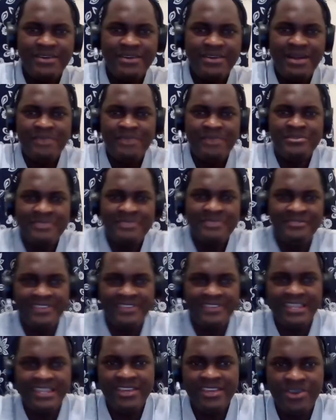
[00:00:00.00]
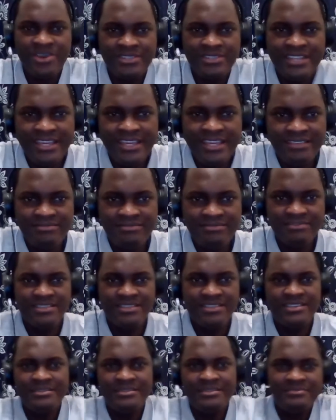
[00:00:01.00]
how have you been feeling all day?
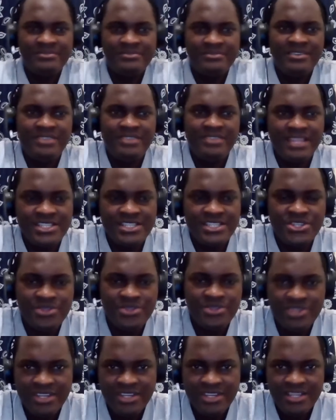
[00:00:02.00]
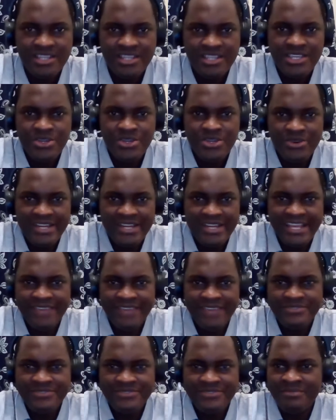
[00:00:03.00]
Given that you already
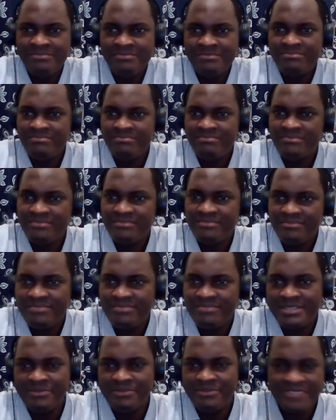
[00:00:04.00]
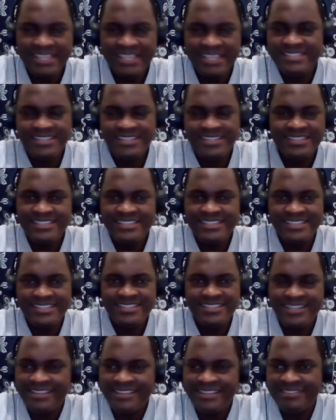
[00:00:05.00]
have some things that
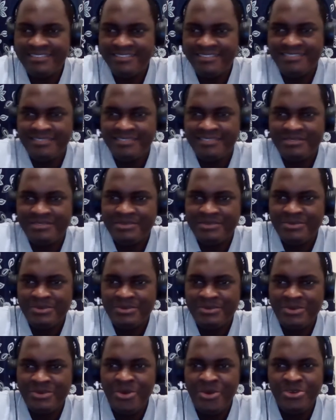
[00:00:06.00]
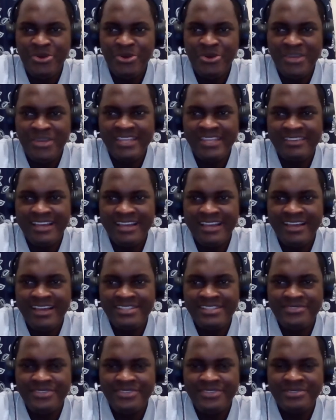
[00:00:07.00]
suggested that were ongoing.
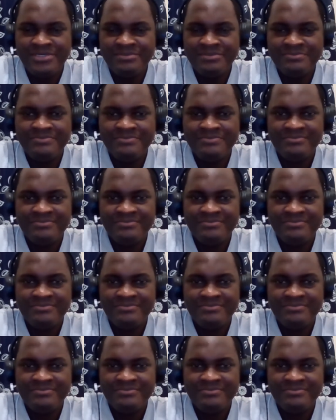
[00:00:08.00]
How do you feel?